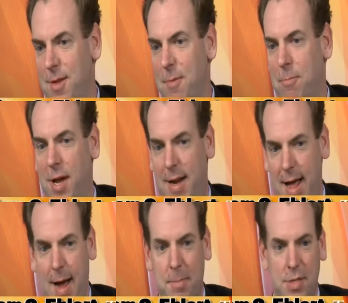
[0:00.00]
But it
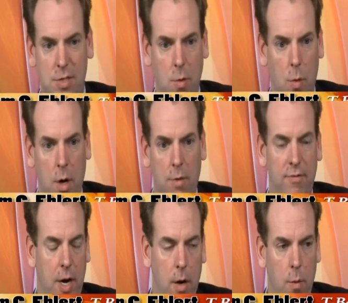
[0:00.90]
happens to work
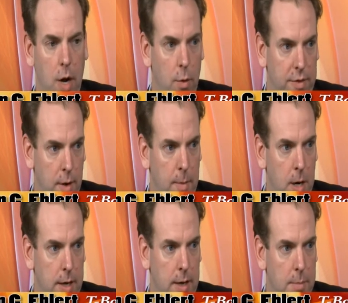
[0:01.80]
very well with our
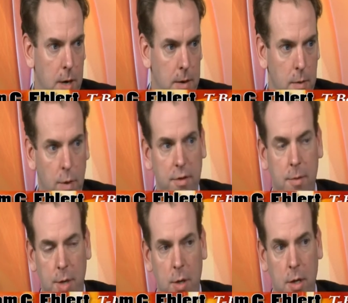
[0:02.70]
marketing partner with
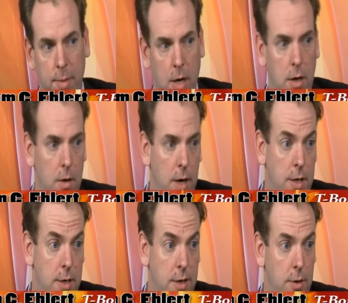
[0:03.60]
Community America
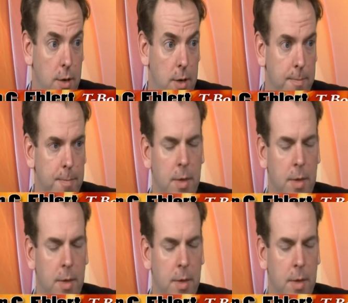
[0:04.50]
Credit Union.